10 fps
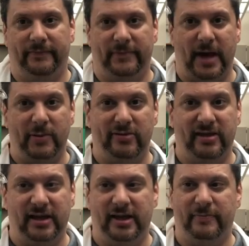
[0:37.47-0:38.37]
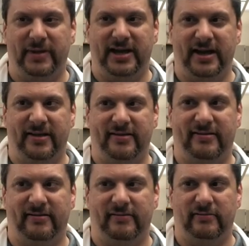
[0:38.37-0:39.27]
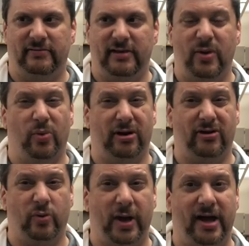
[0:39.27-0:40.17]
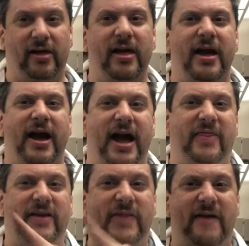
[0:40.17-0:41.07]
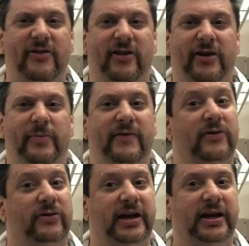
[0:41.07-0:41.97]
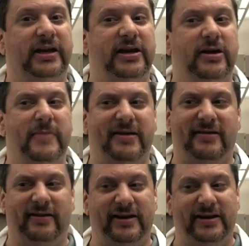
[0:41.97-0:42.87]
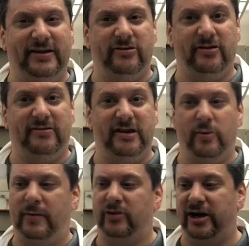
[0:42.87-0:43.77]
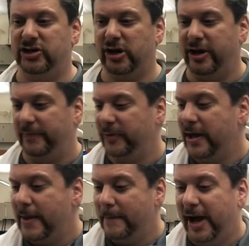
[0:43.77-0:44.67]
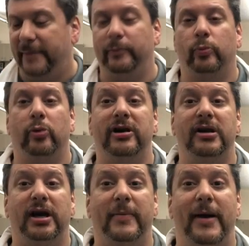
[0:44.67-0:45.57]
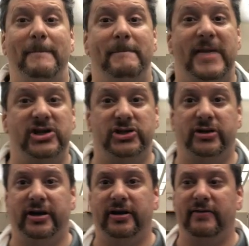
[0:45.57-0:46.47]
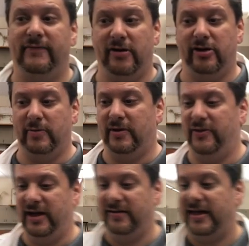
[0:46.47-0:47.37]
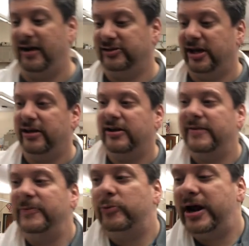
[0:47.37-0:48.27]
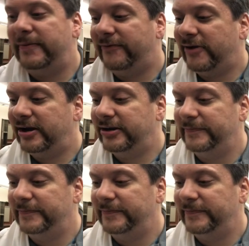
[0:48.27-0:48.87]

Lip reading: I'm using it because it works well. I think having a little bit of green in here makes it a little easier to see what I'm trying to show you. But we're gonna talk about measuring volume on things. And I'll tell you right up front